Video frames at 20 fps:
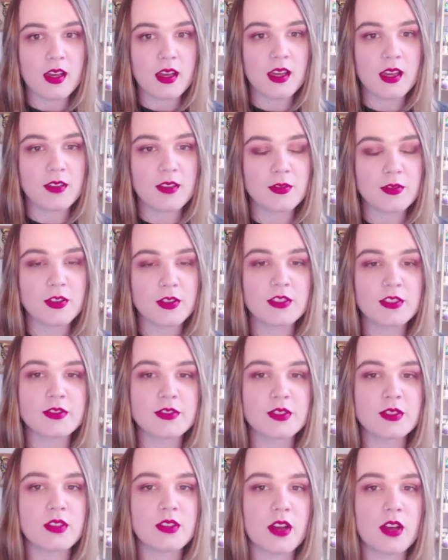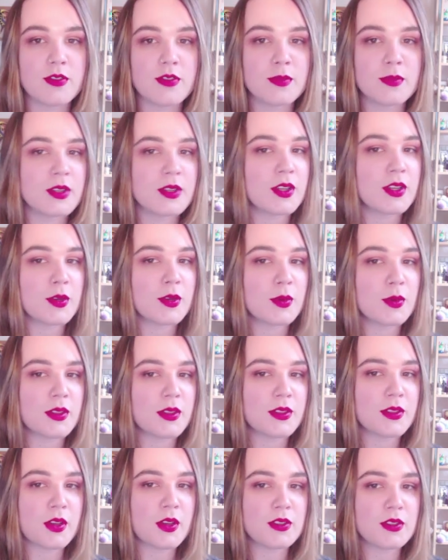And for those of you not familiar
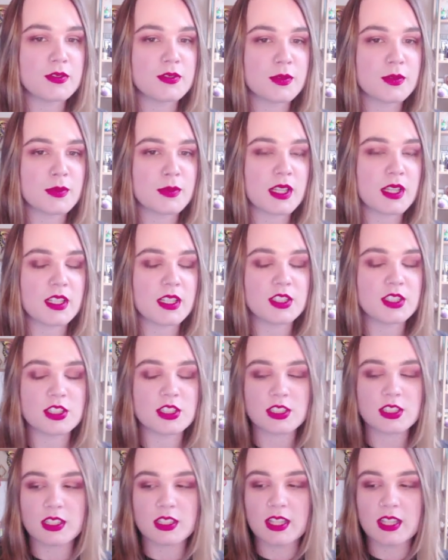with those from Lush,